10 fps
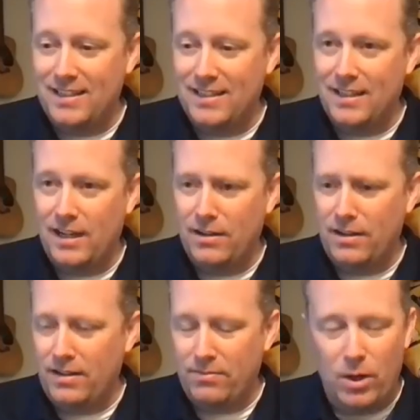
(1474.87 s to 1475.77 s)

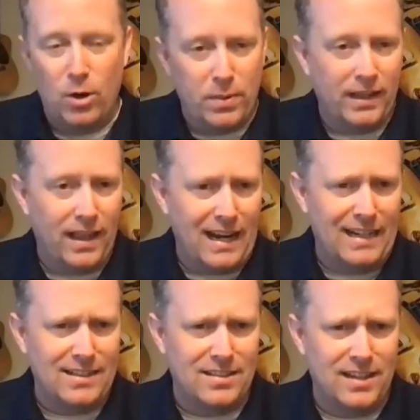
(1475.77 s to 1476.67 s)
I'm hoping that I
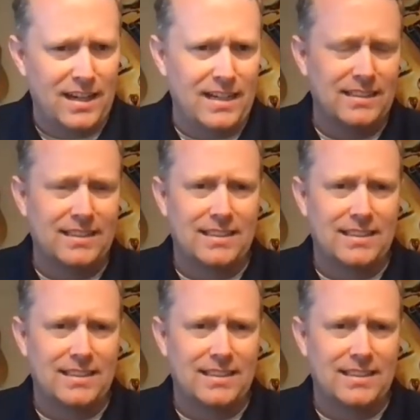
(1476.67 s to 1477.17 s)
get it today.